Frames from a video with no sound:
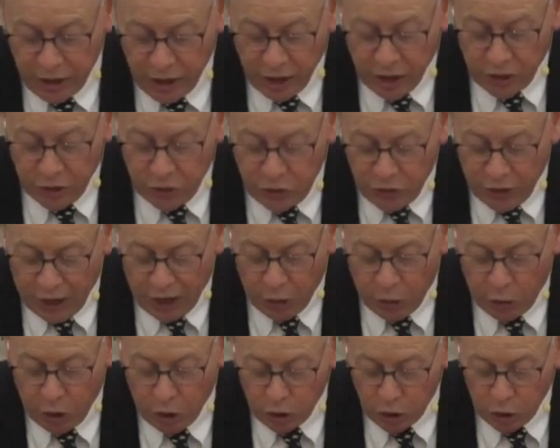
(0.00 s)
Thou
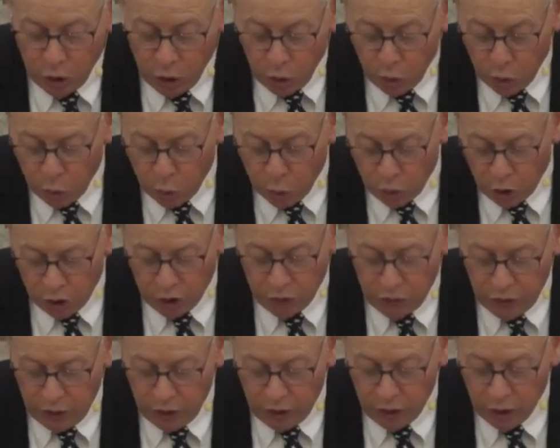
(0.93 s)
art
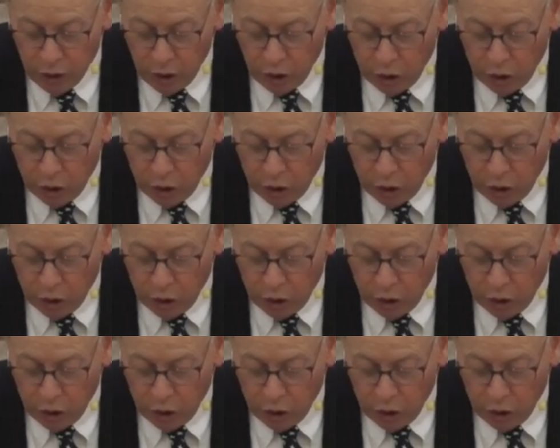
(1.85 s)
worthy, O